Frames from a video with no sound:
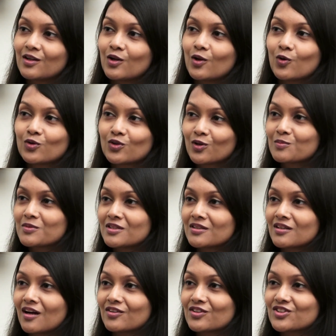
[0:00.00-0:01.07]
no terms
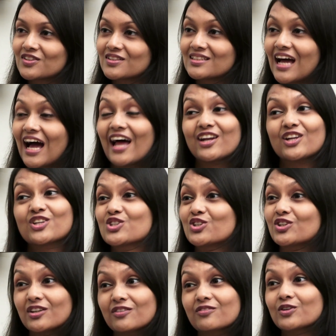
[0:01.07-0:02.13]
and conditions, and it
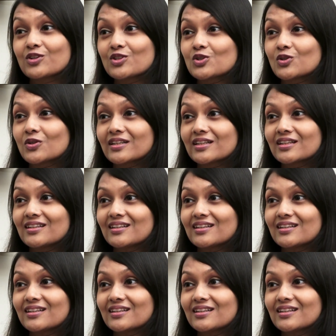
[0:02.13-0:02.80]
should give you joy.